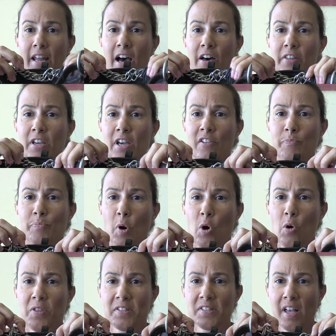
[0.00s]
Now that you
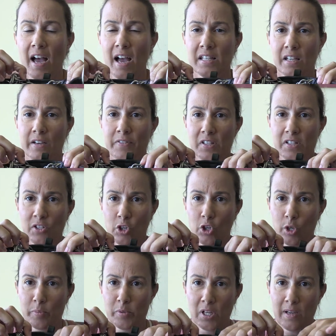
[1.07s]
have both sides of
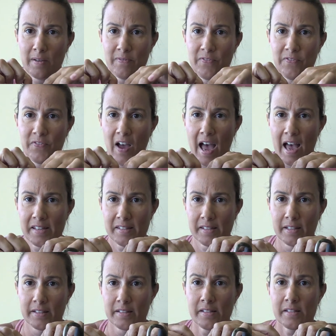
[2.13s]
this curb chain
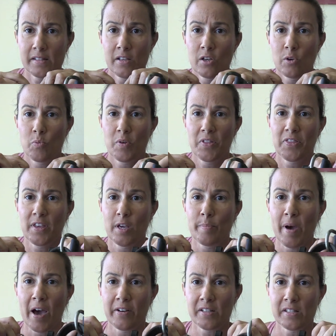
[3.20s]
fastened with
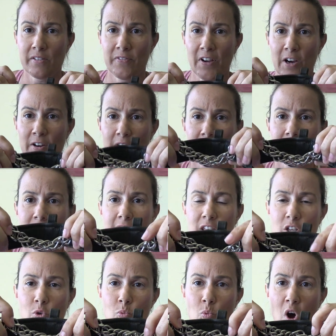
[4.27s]
the amount of
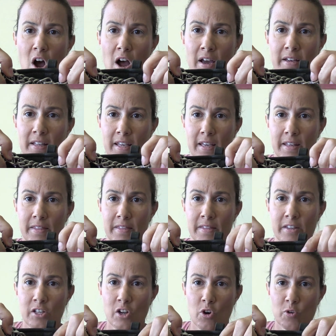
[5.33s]
severity that you want
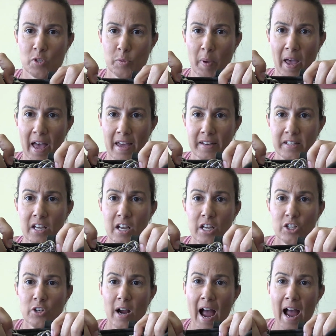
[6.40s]
in the
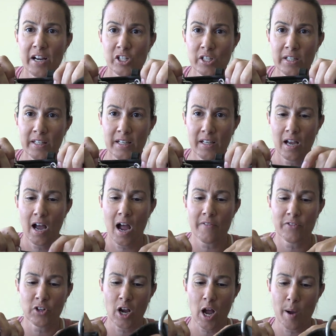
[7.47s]
noseband, you're actually going to
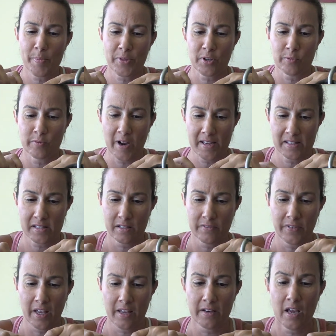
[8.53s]
cover up the
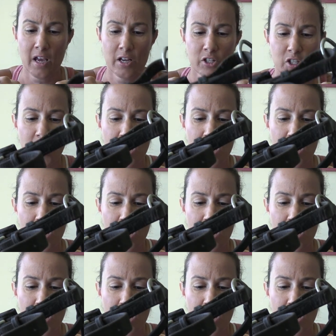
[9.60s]
rest of it